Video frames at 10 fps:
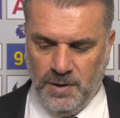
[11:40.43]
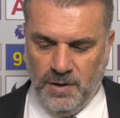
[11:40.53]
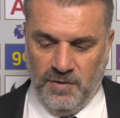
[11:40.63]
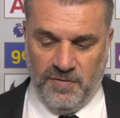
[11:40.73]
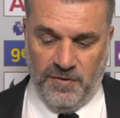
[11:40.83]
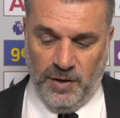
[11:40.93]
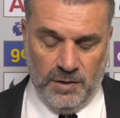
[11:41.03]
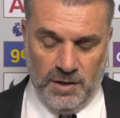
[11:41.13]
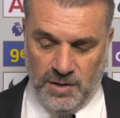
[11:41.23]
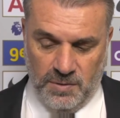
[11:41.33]
I felt
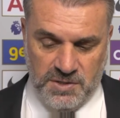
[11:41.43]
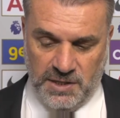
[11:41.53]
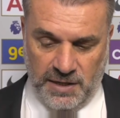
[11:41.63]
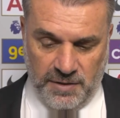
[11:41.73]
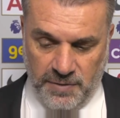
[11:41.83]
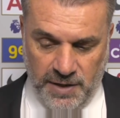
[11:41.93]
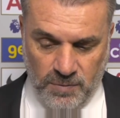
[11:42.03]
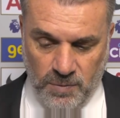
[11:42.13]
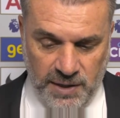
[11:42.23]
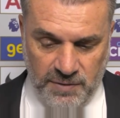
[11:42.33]
like I was standing
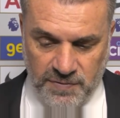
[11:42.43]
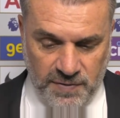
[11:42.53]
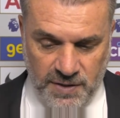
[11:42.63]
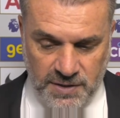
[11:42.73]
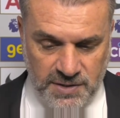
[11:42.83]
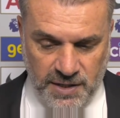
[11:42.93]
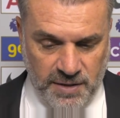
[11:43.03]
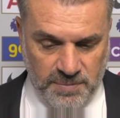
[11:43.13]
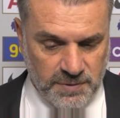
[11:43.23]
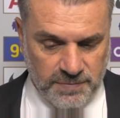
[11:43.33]
around waiting for things to
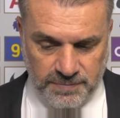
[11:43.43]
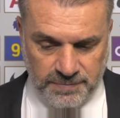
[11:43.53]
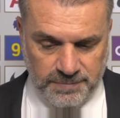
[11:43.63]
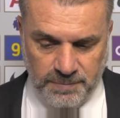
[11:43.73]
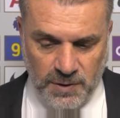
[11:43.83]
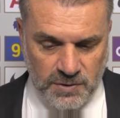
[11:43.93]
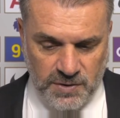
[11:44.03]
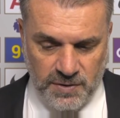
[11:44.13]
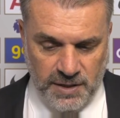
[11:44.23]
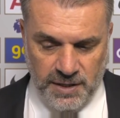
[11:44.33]
happen most
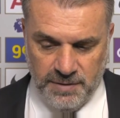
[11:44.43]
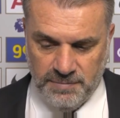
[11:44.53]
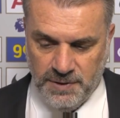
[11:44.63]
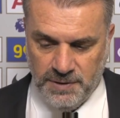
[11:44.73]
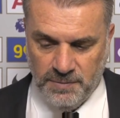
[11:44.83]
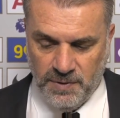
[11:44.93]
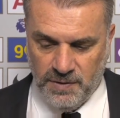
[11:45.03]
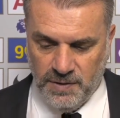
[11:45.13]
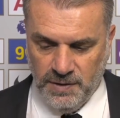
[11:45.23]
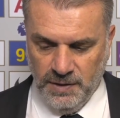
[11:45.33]
of the game, you know,
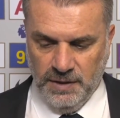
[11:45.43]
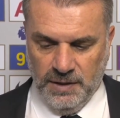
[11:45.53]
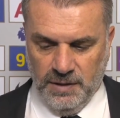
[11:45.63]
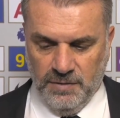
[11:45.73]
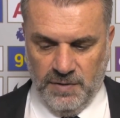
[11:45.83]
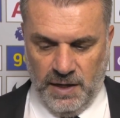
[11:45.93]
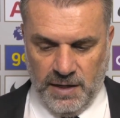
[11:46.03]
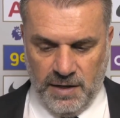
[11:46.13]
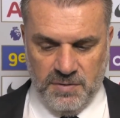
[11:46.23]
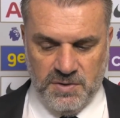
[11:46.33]
with
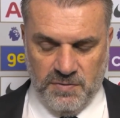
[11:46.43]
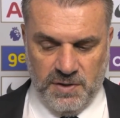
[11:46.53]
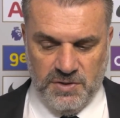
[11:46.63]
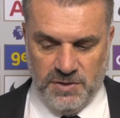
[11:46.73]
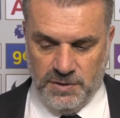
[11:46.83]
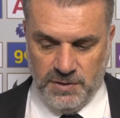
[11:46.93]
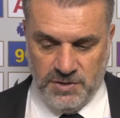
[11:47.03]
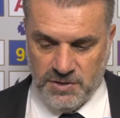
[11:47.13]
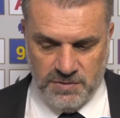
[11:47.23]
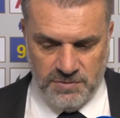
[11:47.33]
VAR intervention, and it
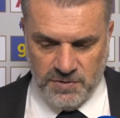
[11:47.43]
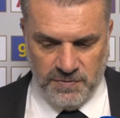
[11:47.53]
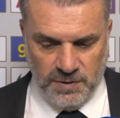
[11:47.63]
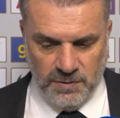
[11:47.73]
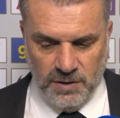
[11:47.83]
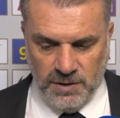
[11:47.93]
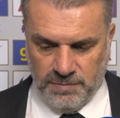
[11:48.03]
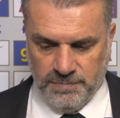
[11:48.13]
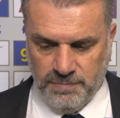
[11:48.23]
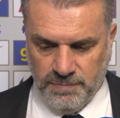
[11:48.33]
just felt like,
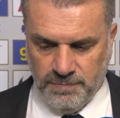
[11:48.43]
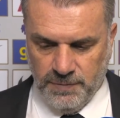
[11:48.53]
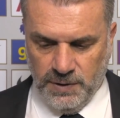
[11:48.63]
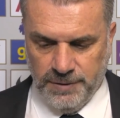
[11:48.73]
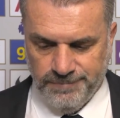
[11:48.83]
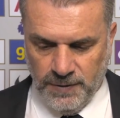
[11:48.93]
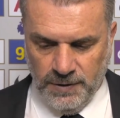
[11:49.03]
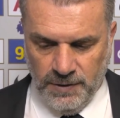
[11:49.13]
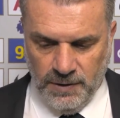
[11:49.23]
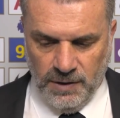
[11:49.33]
you know,
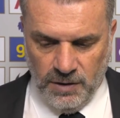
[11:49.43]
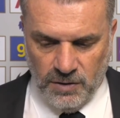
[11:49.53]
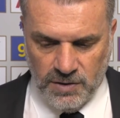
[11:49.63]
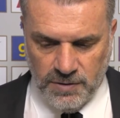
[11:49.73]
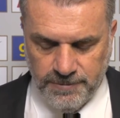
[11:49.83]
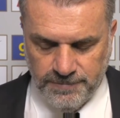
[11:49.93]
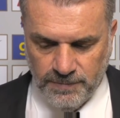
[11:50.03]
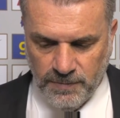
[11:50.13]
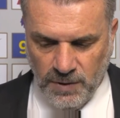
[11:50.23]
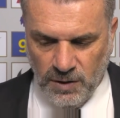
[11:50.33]

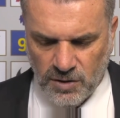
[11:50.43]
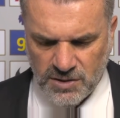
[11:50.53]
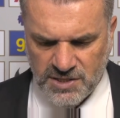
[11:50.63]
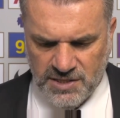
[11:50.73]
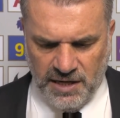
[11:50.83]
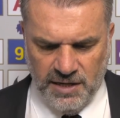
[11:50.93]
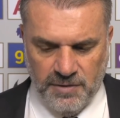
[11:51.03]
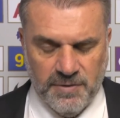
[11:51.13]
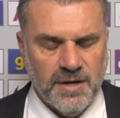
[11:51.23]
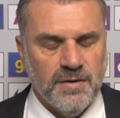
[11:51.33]
a lot of standing
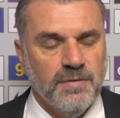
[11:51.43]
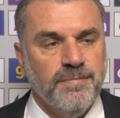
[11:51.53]
around.